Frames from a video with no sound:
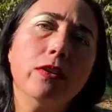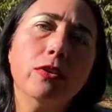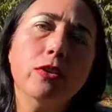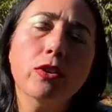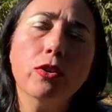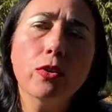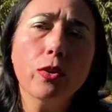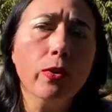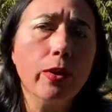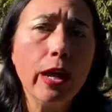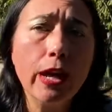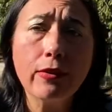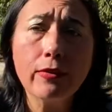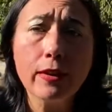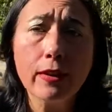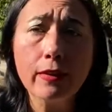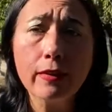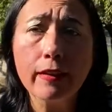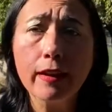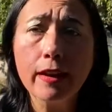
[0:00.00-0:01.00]
You don't have
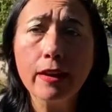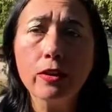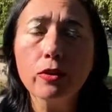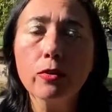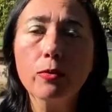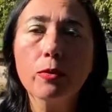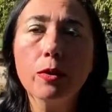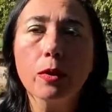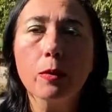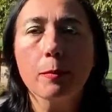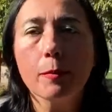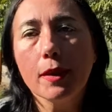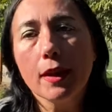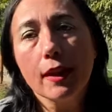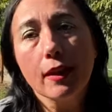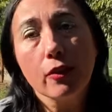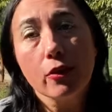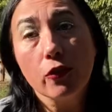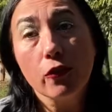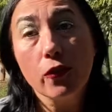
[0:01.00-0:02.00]
to stay in your room.
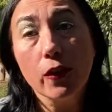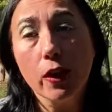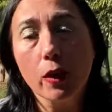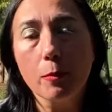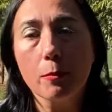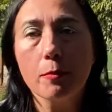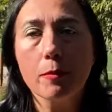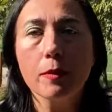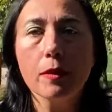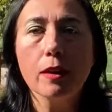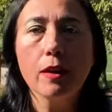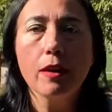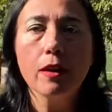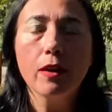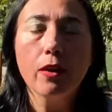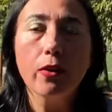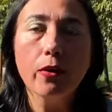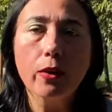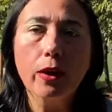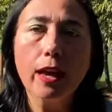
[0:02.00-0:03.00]
It's film,
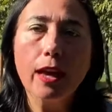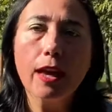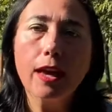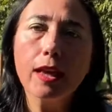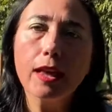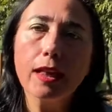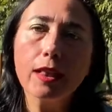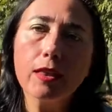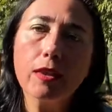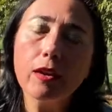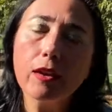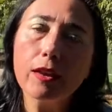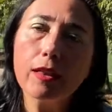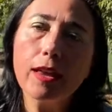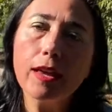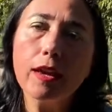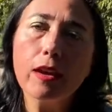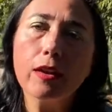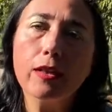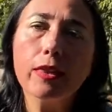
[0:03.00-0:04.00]
okay? It's not
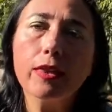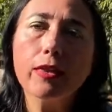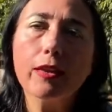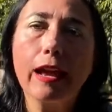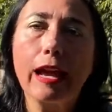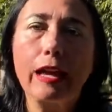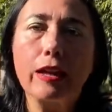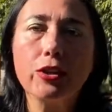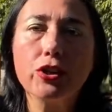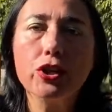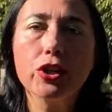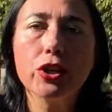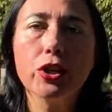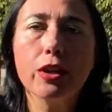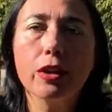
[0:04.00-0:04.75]
like on stage.